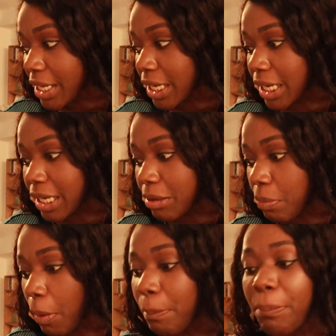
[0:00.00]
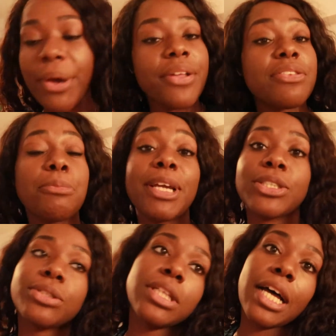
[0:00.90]
but to make
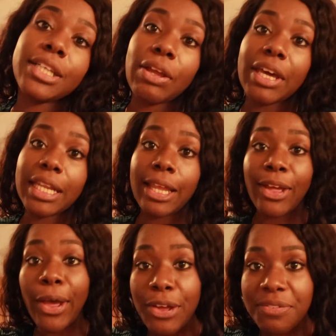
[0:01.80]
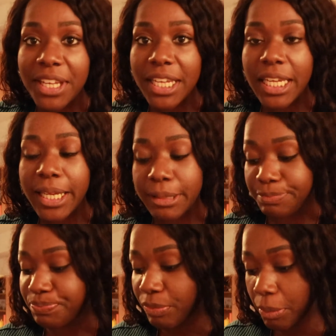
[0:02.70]
sure that I don't kind of like overeat,
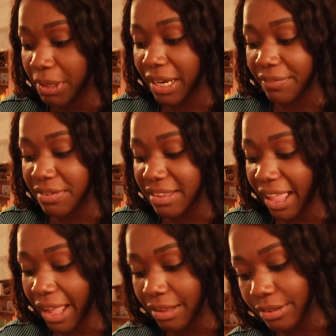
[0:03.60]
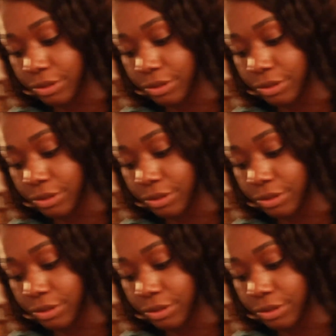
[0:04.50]
I'm gonna have snacks.